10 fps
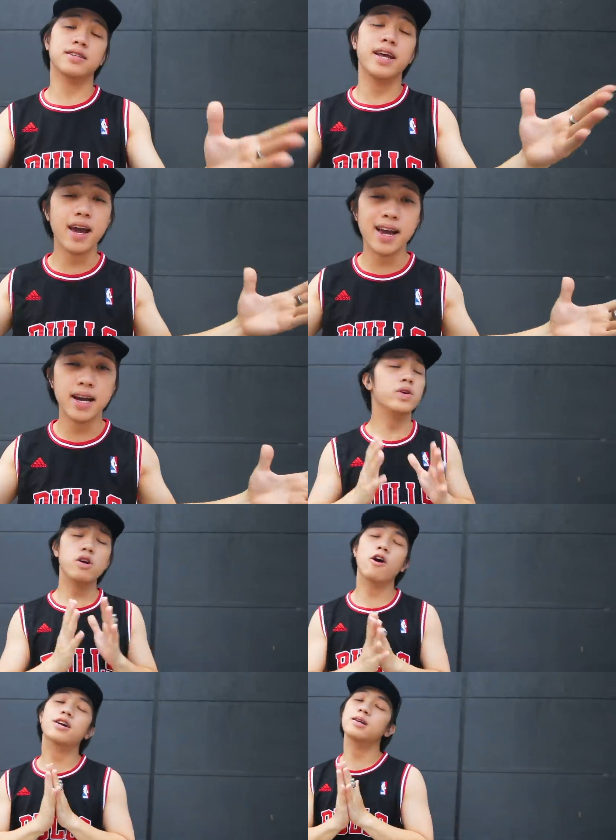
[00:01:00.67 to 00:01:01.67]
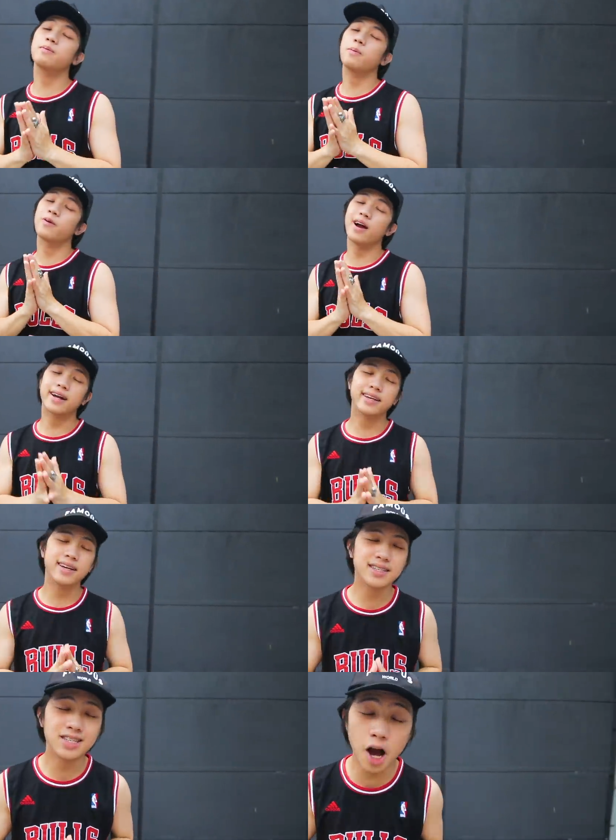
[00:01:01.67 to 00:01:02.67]
today we are going to be pranking
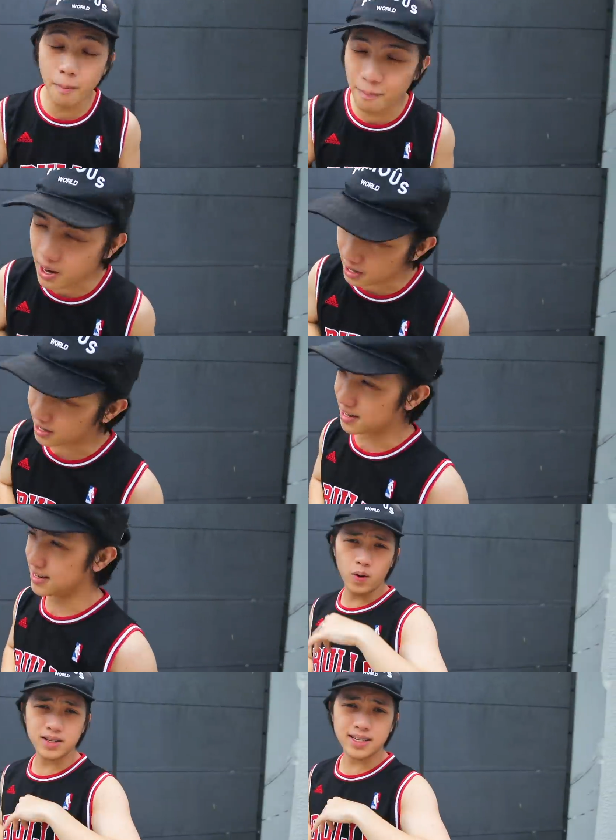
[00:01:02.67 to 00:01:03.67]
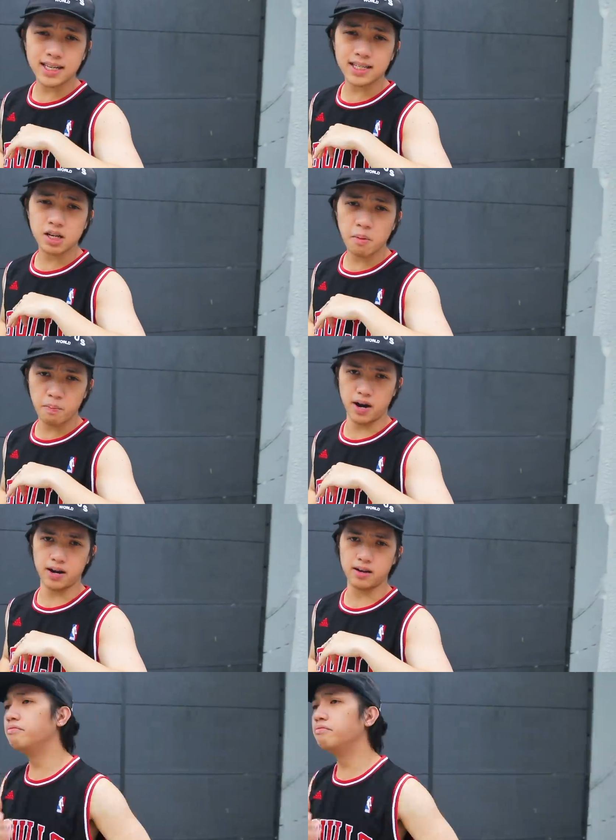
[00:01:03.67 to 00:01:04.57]
somebody. Who is that somebody?